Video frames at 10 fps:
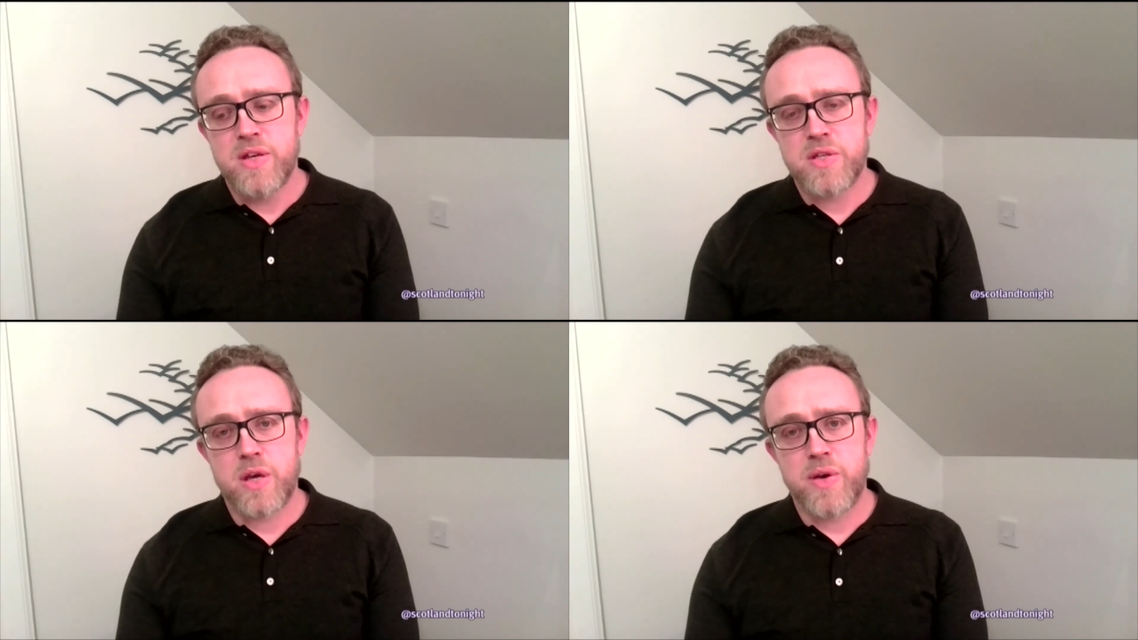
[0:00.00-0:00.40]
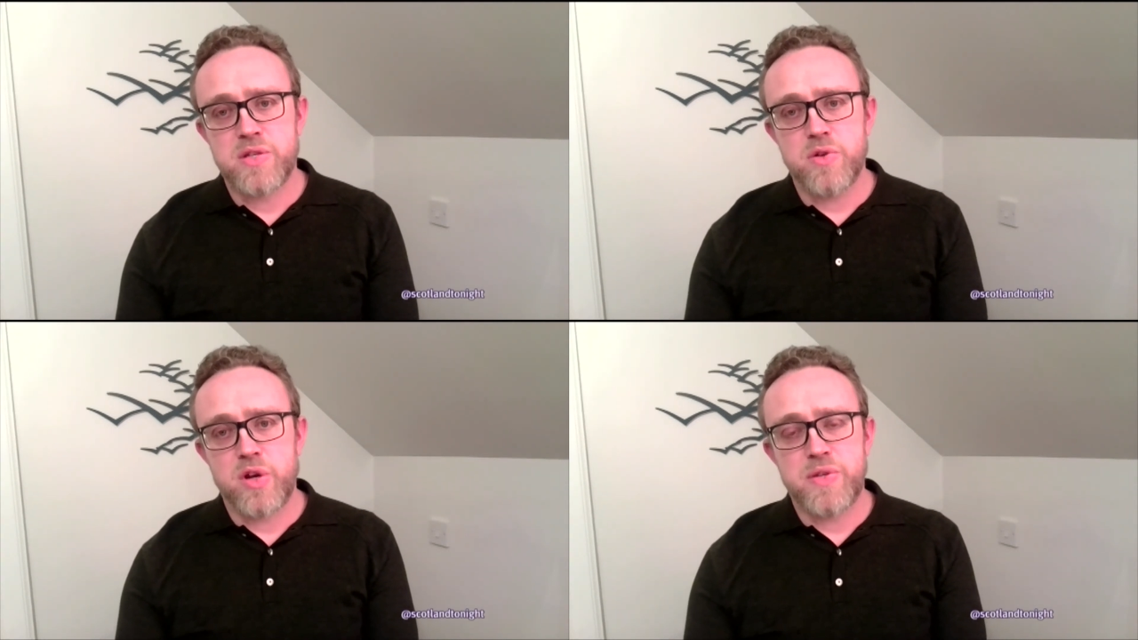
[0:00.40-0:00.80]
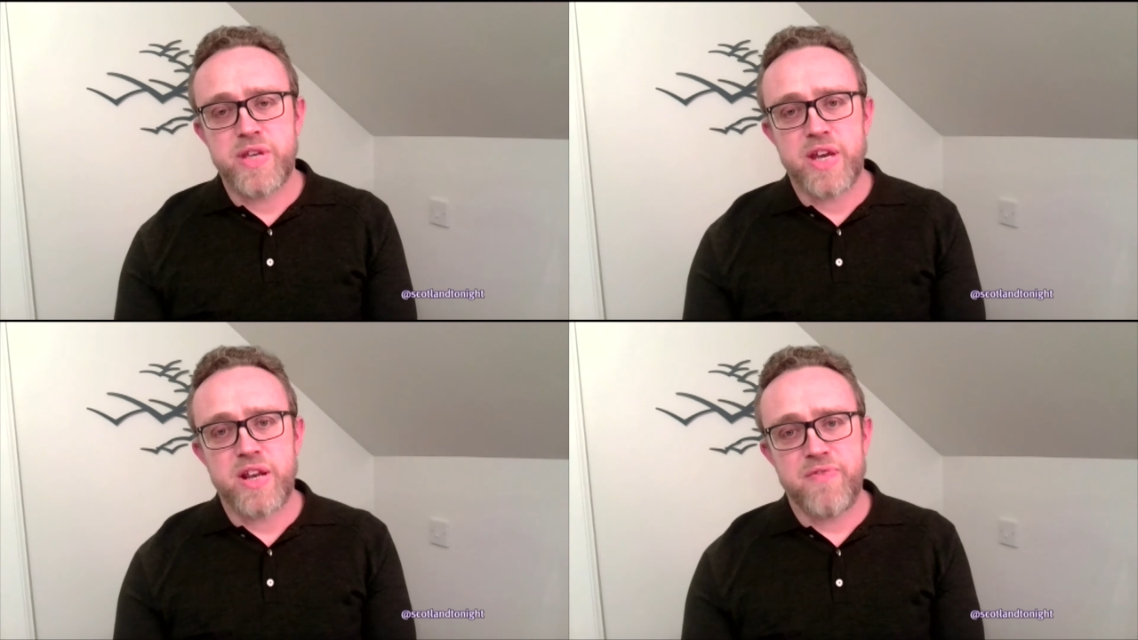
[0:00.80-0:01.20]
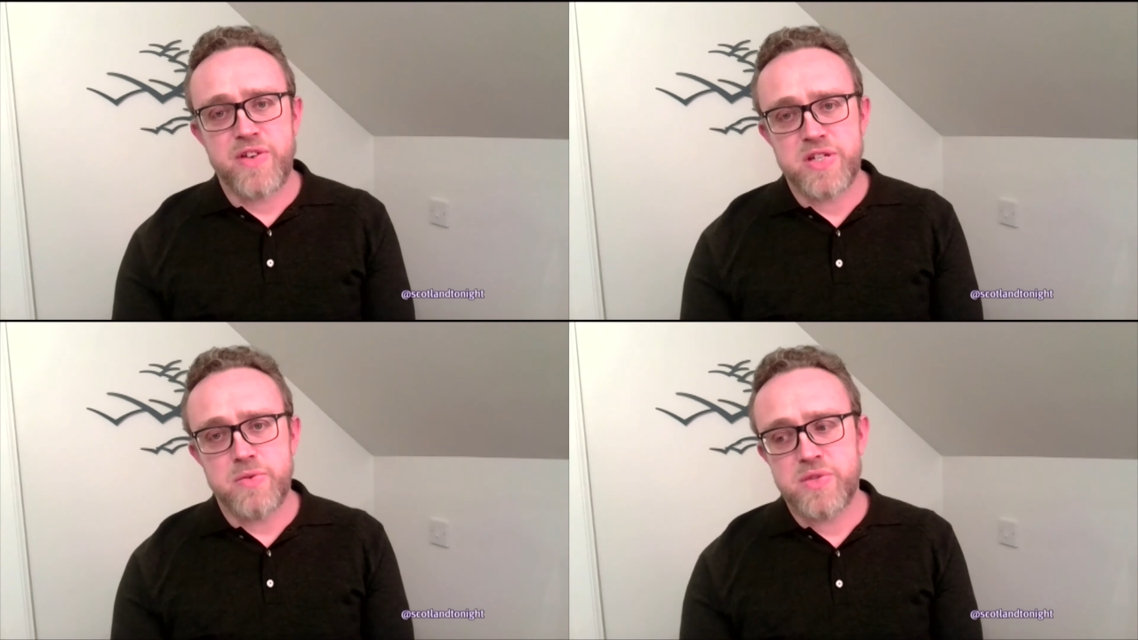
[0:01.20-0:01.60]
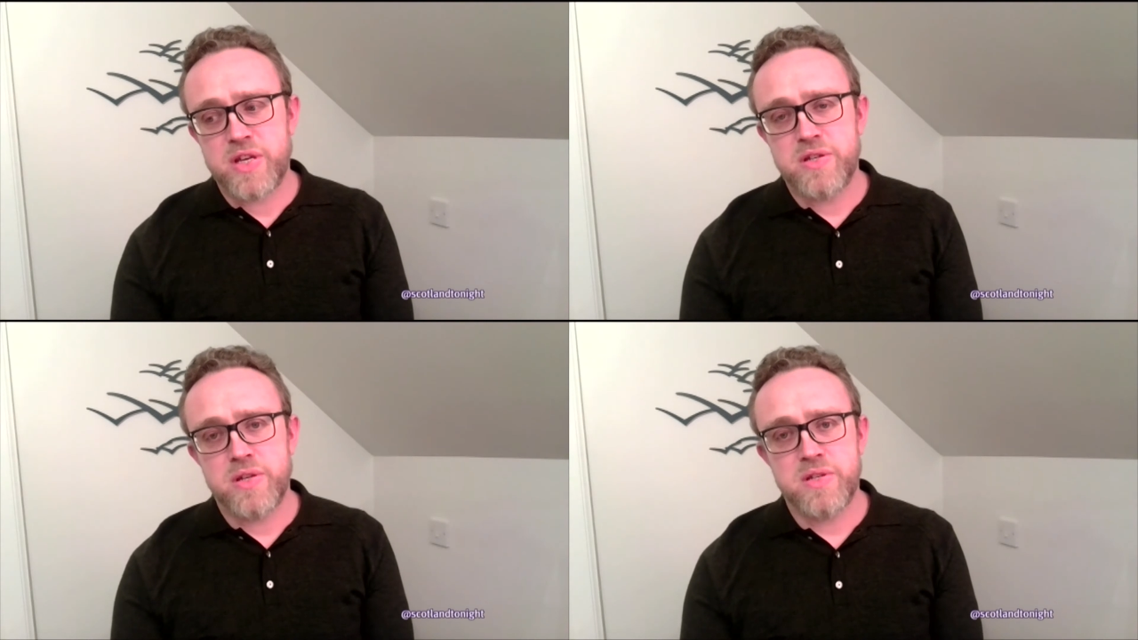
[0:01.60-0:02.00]
So it's not a particularly efficient
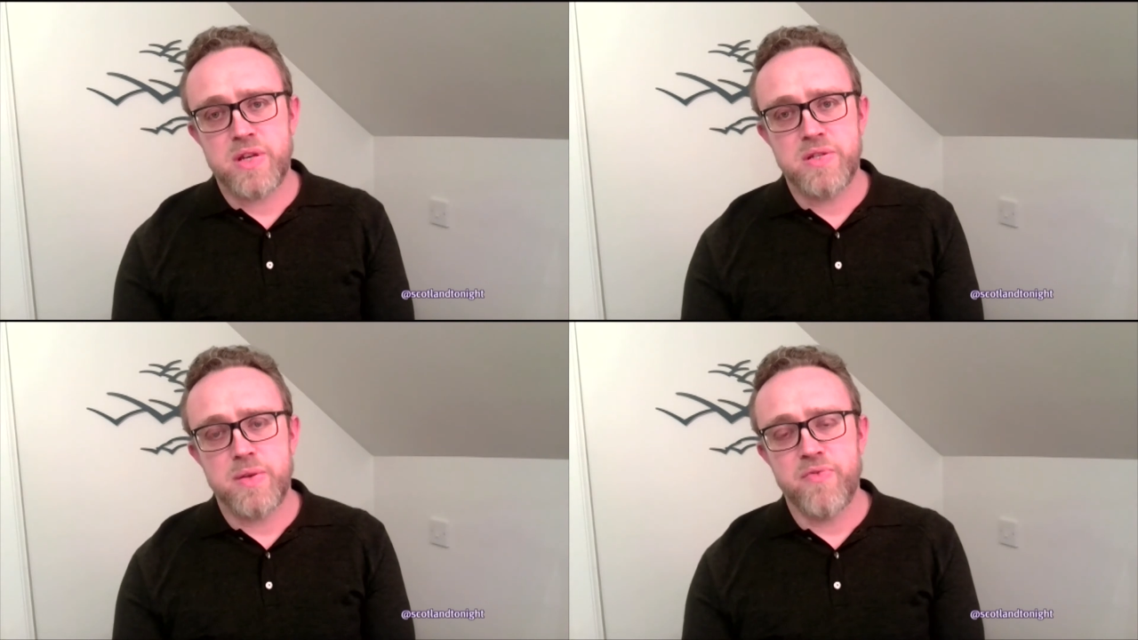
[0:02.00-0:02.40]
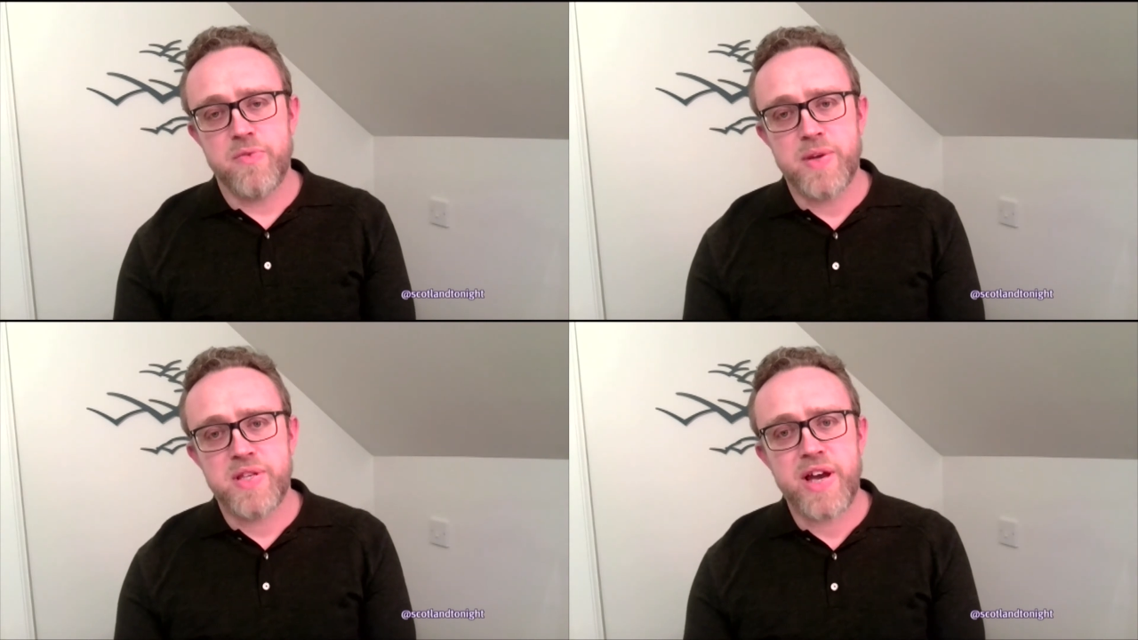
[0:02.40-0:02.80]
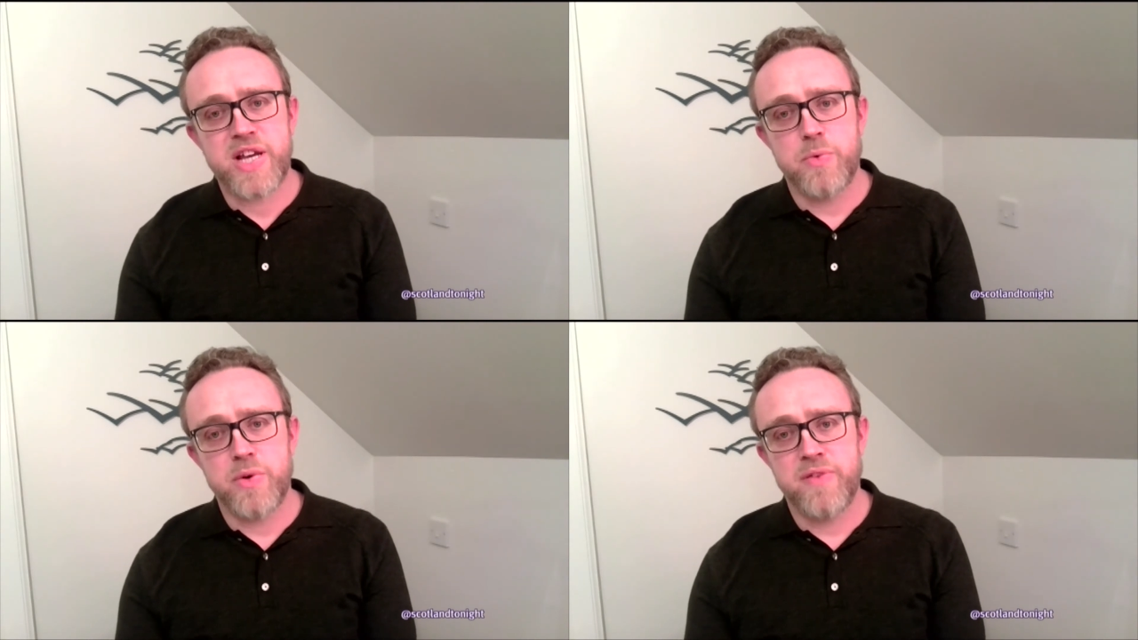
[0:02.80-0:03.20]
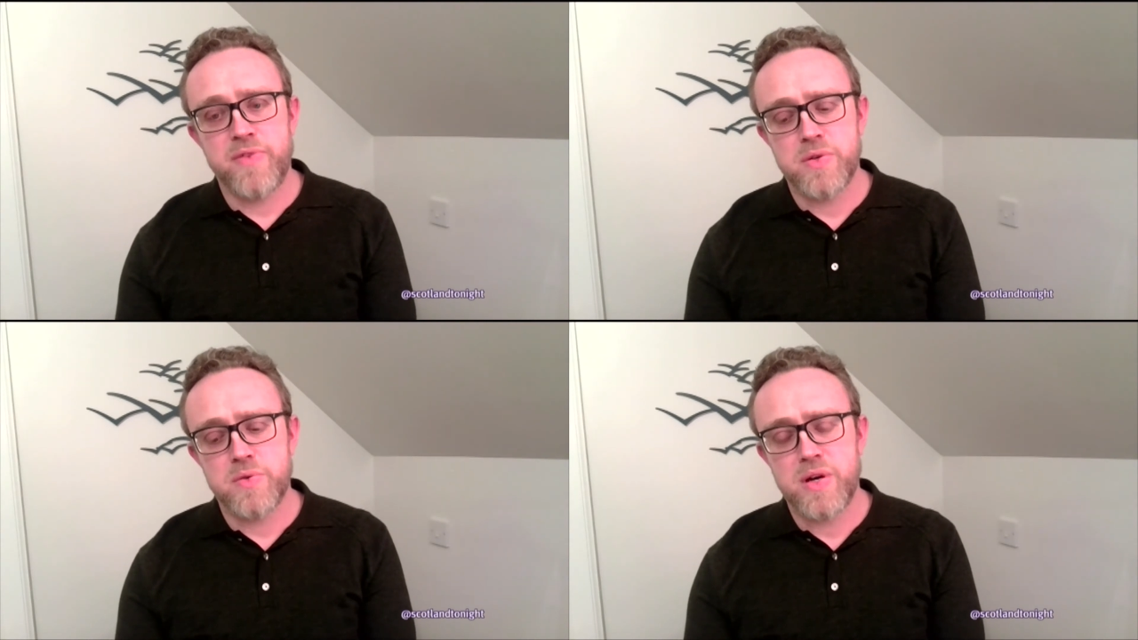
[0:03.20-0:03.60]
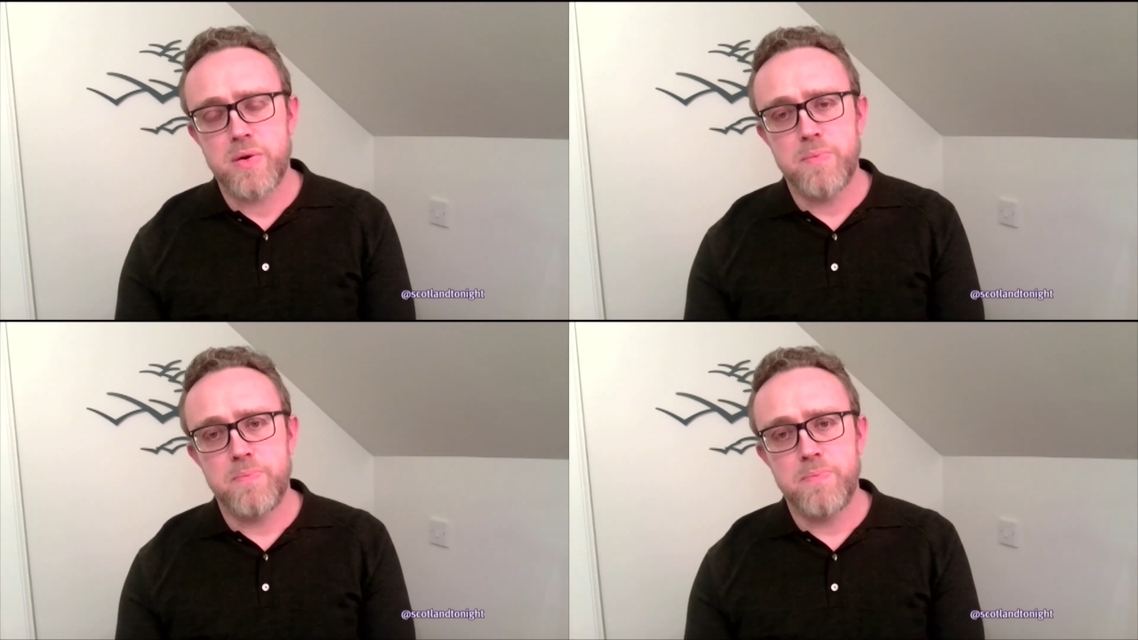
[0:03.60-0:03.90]
system from a tax point of view as well.